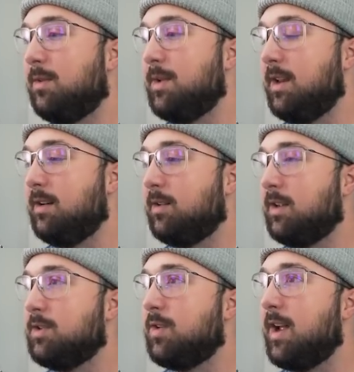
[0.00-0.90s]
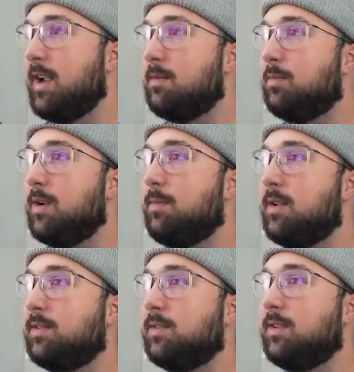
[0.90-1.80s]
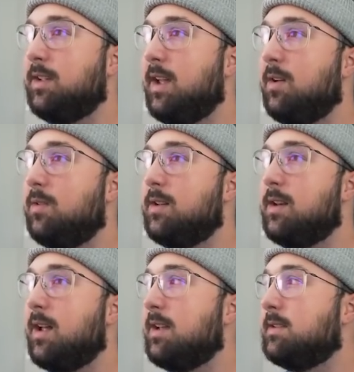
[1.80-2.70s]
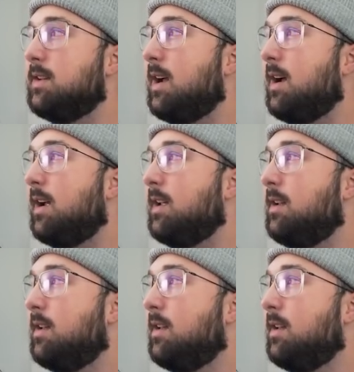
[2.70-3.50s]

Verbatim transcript: So I'm going to hit click and drag and bring my scale nice and high.